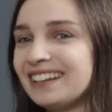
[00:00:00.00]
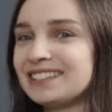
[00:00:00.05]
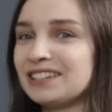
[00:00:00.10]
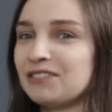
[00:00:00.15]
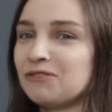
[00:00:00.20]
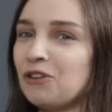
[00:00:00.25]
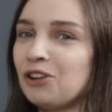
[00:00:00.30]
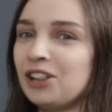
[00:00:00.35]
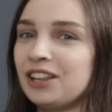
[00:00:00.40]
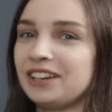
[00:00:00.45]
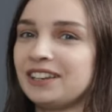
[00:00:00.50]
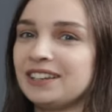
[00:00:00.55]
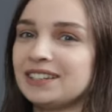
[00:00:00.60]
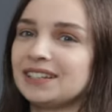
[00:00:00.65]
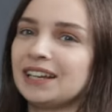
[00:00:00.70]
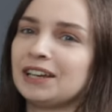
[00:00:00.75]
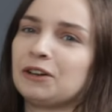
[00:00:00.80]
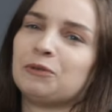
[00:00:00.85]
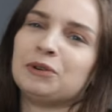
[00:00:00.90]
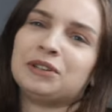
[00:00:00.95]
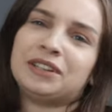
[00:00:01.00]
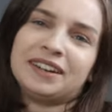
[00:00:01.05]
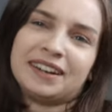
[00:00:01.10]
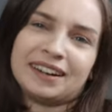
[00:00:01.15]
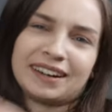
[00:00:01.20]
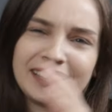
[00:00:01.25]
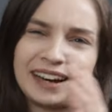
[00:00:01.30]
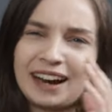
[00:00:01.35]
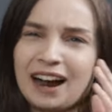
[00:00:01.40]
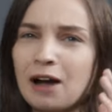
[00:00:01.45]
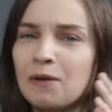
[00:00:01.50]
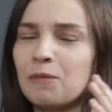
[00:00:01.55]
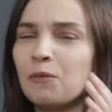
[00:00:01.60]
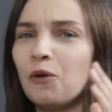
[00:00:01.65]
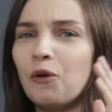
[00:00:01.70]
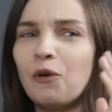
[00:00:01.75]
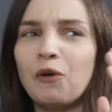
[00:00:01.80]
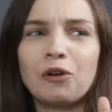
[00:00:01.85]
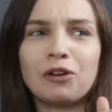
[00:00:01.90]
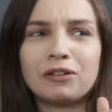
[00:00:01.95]
hits a wall and he's like, we didn't come
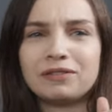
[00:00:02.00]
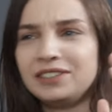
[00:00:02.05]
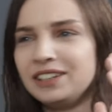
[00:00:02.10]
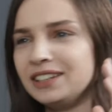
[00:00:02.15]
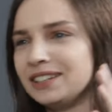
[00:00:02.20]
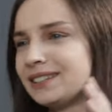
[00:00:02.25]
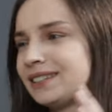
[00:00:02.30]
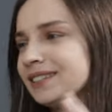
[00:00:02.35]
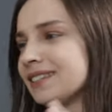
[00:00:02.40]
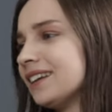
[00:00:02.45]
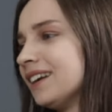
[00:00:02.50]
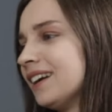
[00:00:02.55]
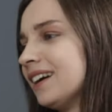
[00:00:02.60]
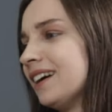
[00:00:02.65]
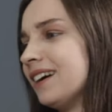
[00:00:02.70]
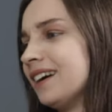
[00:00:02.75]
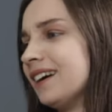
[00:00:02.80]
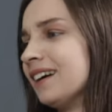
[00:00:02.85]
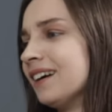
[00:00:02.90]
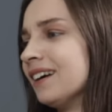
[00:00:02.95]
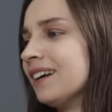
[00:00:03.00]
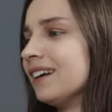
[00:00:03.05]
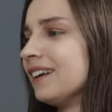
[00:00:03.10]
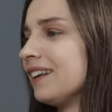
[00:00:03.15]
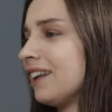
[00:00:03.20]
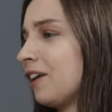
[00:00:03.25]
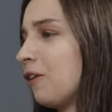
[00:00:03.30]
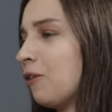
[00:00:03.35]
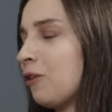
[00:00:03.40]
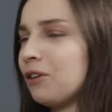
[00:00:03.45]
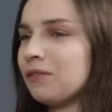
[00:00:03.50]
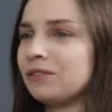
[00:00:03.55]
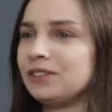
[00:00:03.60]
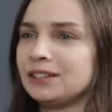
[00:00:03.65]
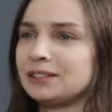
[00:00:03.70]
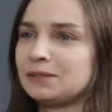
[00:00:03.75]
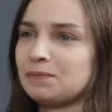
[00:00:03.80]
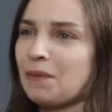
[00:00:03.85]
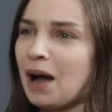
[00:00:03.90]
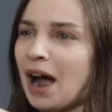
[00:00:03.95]
all of these, uh, like all of
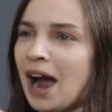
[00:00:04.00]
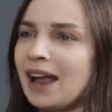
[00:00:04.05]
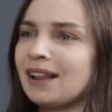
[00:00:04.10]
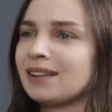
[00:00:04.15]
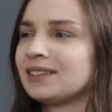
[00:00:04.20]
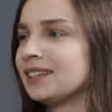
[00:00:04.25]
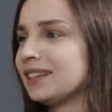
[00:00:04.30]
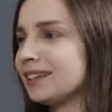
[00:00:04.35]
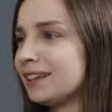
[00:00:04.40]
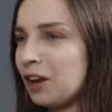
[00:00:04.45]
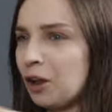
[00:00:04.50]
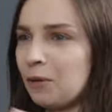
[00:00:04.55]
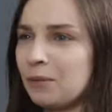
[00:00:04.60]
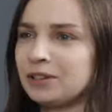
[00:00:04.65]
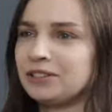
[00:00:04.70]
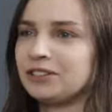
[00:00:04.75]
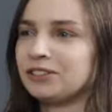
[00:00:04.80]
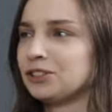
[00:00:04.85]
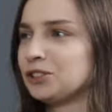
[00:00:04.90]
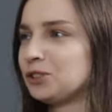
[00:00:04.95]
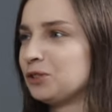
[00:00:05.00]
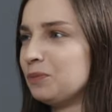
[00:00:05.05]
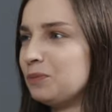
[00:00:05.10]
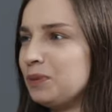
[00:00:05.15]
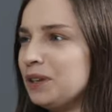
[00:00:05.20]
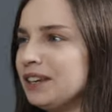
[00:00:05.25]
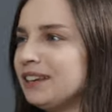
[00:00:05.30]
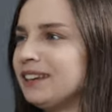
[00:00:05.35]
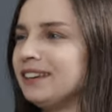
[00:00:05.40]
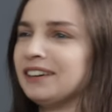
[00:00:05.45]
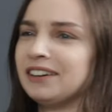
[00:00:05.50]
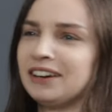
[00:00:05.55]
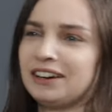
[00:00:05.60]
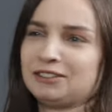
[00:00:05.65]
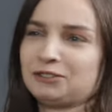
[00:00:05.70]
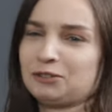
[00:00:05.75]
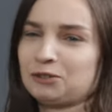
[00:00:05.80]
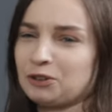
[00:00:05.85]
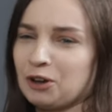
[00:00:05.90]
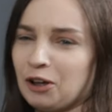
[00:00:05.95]
these miles and kilometers to be here
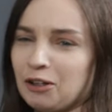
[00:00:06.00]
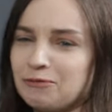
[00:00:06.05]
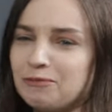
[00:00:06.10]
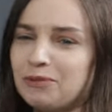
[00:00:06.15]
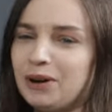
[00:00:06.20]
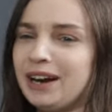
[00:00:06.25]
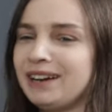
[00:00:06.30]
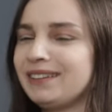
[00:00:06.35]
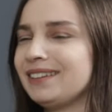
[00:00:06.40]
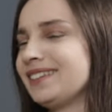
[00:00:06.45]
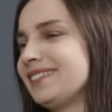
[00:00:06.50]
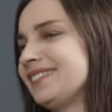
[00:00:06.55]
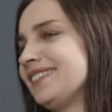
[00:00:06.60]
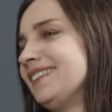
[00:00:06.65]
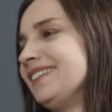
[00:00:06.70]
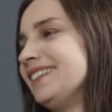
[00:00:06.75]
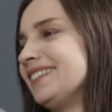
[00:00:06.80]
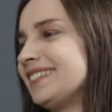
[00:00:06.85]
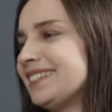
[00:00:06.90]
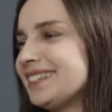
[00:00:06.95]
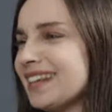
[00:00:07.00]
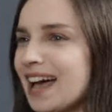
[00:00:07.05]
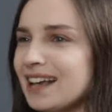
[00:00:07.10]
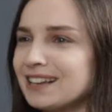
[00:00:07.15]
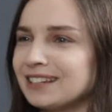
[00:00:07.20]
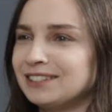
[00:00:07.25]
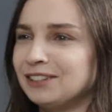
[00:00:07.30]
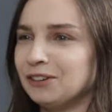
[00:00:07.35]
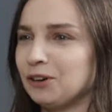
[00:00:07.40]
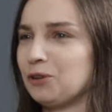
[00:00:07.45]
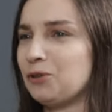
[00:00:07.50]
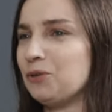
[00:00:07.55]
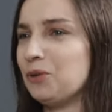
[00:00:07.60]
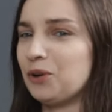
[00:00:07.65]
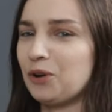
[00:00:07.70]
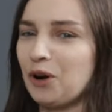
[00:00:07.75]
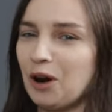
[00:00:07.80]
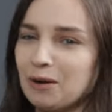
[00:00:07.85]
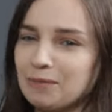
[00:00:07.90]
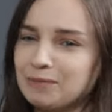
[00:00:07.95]
and to not break. This is a disaster. Who
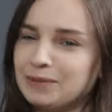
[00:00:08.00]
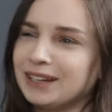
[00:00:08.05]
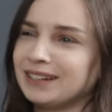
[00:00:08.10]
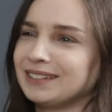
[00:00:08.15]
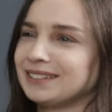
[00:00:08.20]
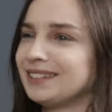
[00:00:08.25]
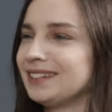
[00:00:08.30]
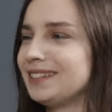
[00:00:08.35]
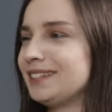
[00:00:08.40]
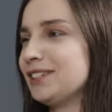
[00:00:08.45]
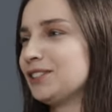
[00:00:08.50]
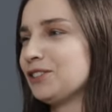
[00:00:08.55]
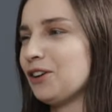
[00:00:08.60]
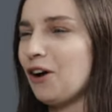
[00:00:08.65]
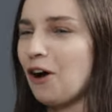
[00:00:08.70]
robbed us? This is